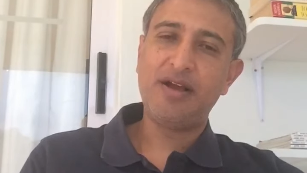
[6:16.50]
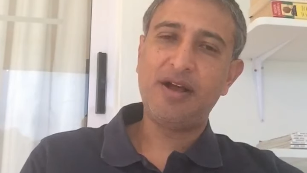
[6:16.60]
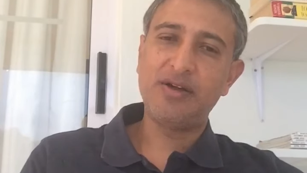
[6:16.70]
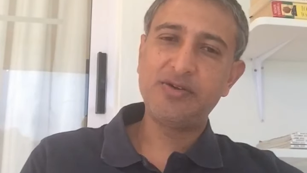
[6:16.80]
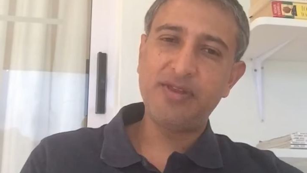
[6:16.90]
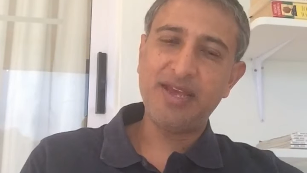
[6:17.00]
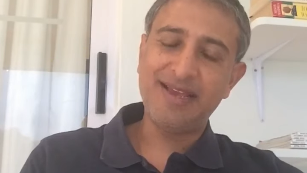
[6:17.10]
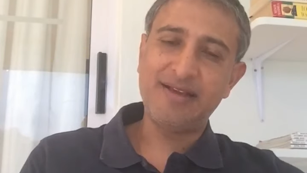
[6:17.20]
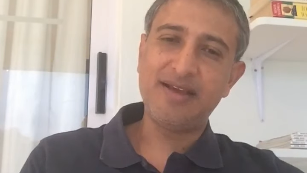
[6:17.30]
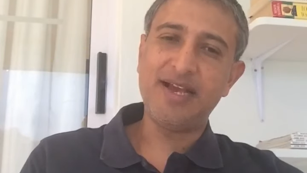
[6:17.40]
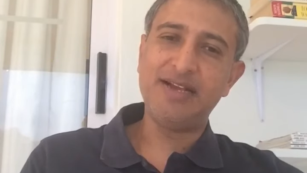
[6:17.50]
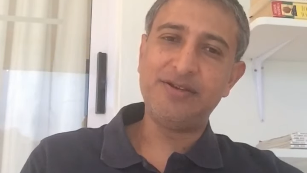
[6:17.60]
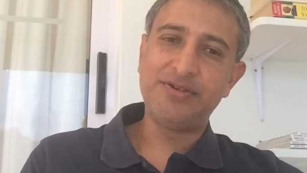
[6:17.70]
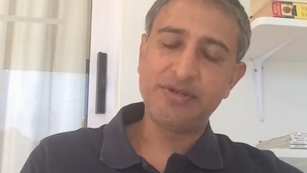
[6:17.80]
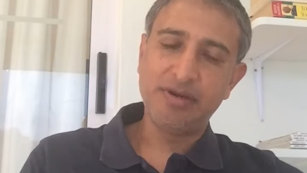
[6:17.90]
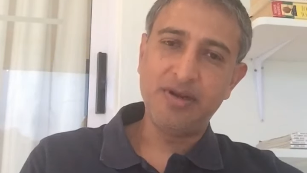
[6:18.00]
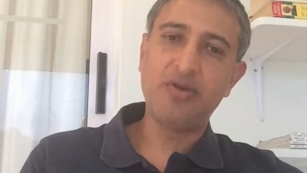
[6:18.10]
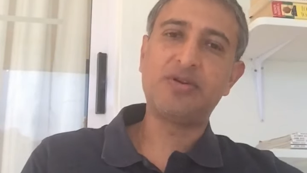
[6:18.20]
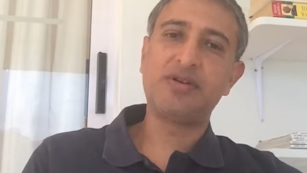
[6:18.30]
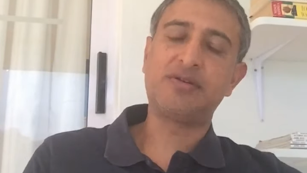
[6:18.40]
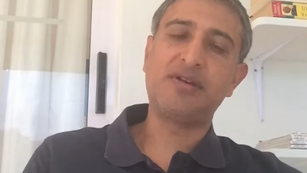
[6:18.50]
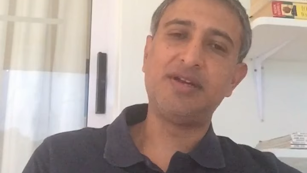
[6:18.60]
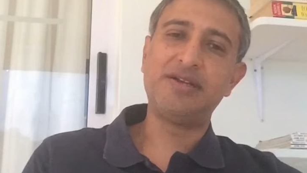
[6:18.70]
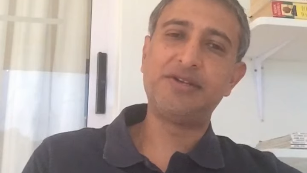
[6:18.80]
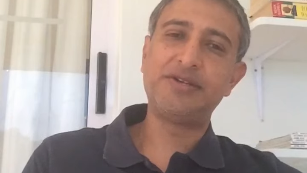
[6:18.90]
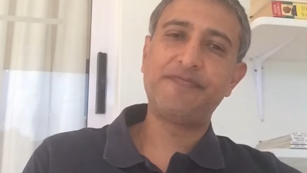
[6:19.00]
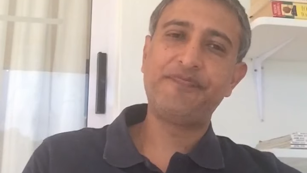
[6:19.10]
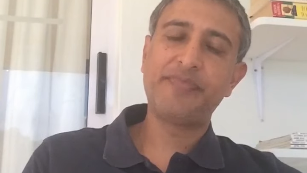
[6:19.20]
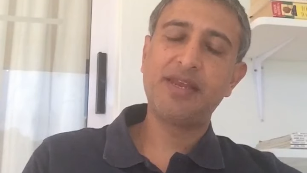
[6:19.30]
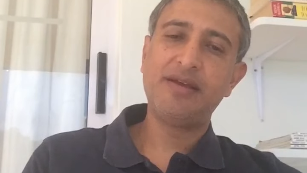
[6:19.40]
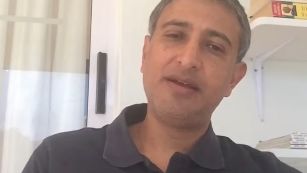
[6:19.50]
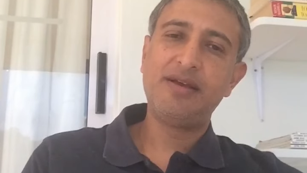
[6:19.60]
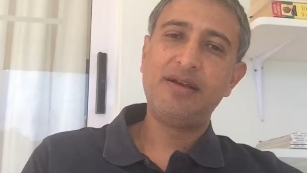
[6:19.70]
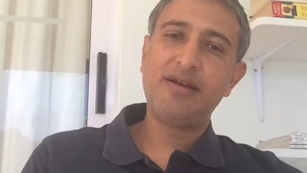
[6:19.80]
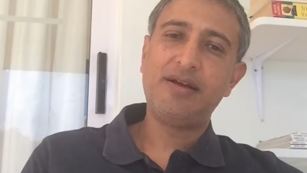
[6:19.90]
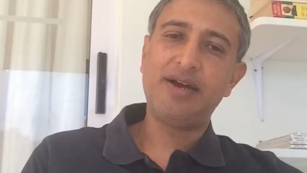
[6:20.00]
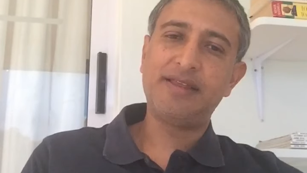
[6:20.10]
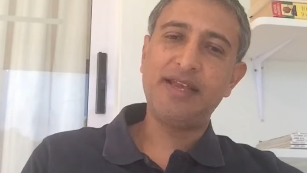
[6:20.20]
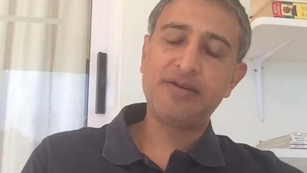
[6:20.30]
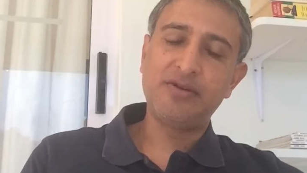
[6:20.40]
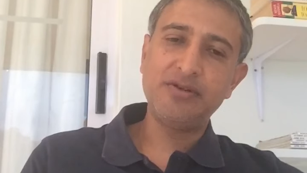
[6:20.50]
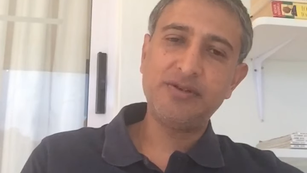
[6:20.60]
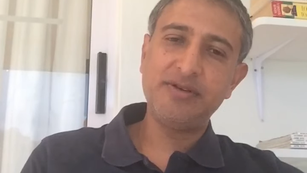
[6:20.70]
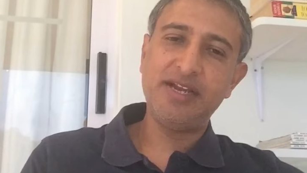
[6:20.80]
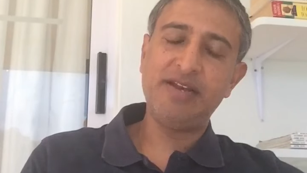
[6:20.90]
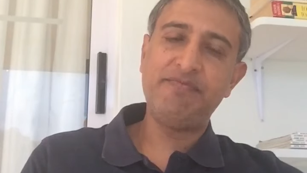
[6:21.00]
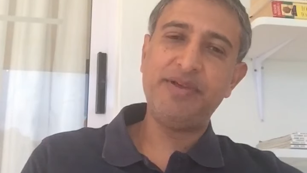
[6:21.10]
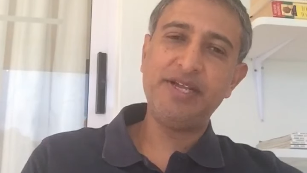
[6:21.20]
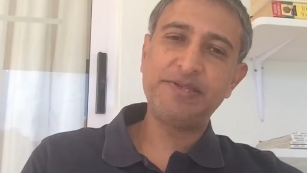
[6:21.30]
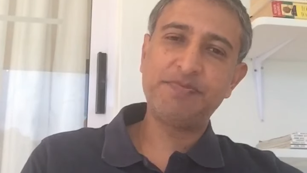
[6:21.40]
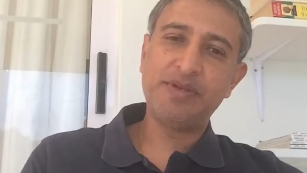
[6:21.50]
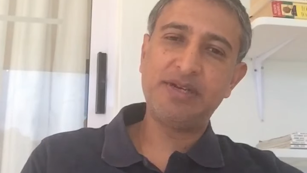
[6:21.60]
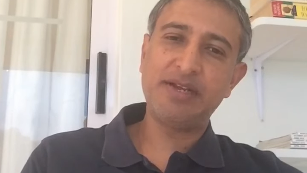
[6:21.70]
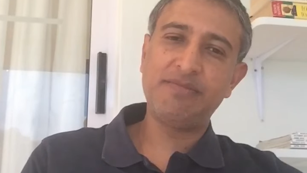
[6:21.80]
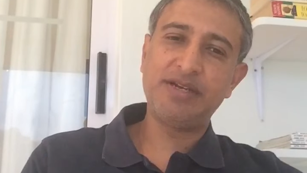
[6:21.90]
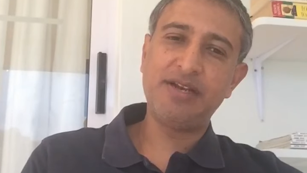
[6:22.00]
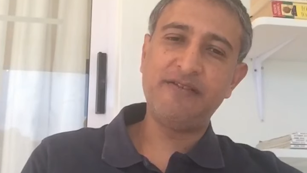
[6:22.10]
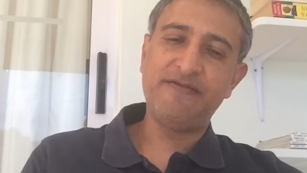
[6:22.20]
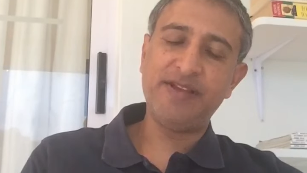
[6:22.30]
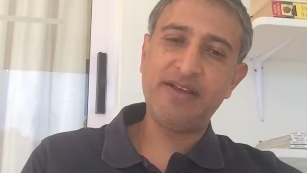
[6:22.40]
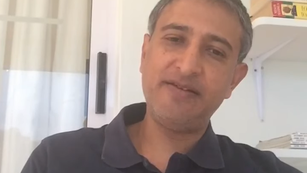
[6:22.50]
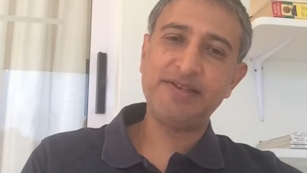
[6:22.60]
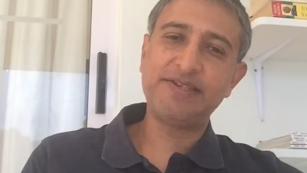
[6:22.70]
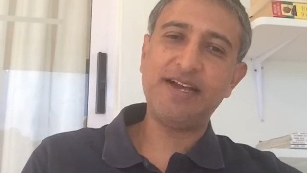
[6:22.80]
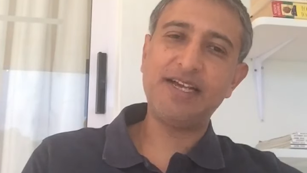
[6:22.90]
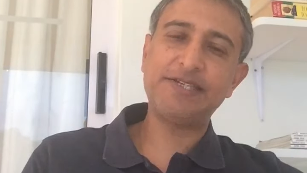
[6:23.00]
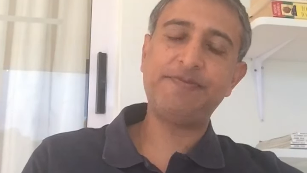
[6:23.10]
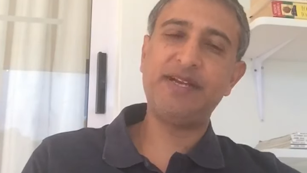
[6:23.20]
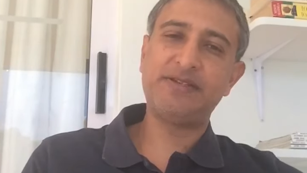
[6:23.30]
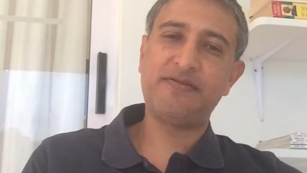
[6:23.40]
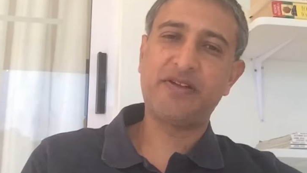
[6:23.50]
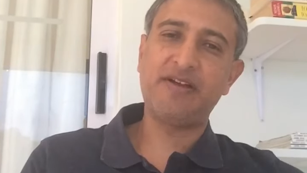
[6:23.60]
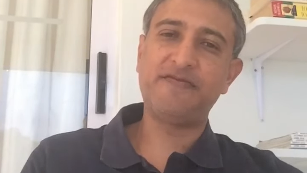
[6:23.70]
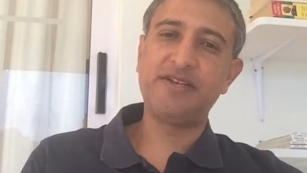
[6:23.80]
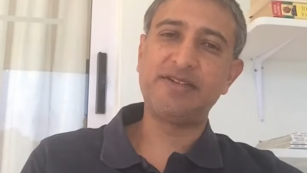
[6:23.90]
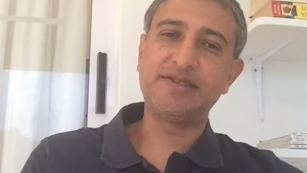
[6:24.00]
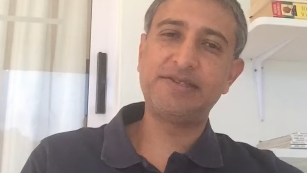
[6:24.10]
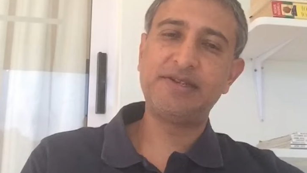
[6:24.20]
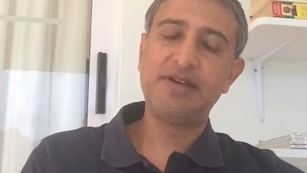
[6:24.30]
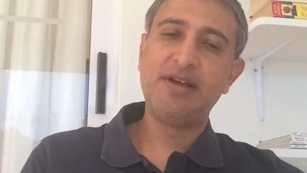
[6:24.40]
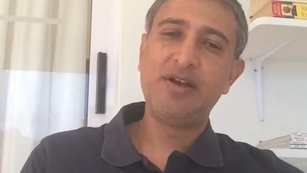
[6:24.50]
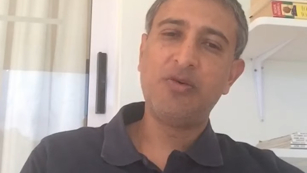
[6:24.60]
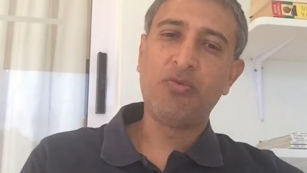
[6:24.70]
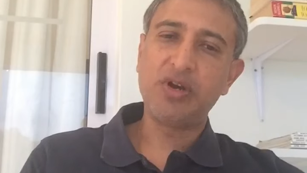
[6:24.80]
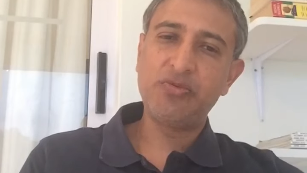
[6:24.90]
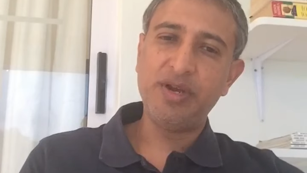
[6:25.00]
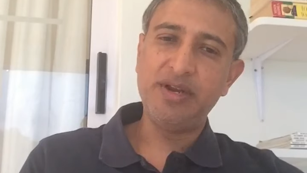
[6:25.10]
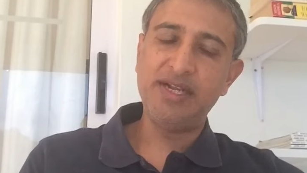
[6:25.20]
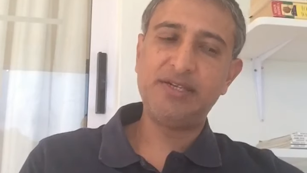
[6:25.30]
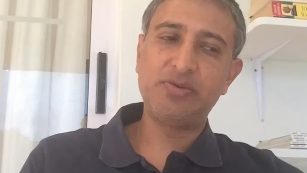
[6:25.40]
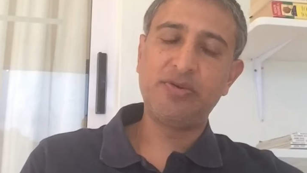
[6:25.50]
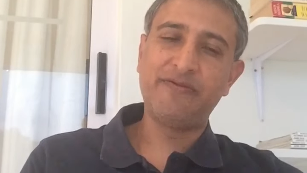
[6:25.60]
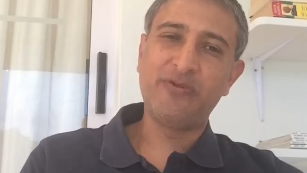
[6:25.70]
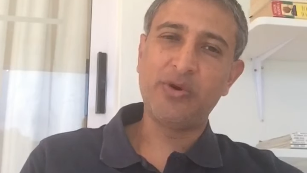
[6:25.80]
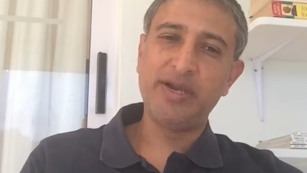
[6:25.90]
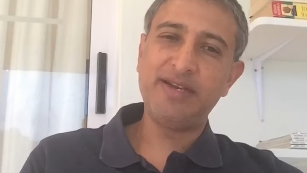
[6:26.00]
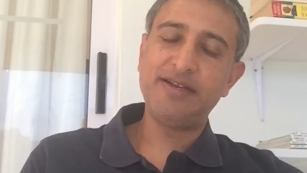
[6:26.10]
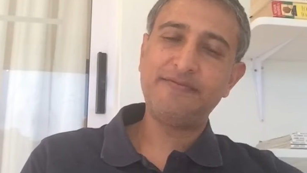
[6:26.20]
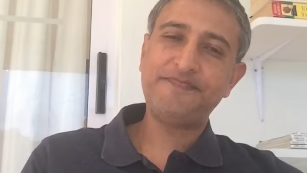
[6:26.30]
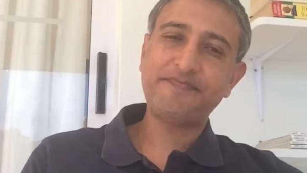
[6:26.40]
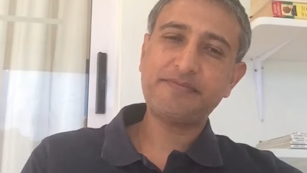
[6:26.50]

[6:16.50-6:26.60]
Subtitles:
How do they engage local knowledge? I think not only in peace building but in various aspects of governance, what we need to avoid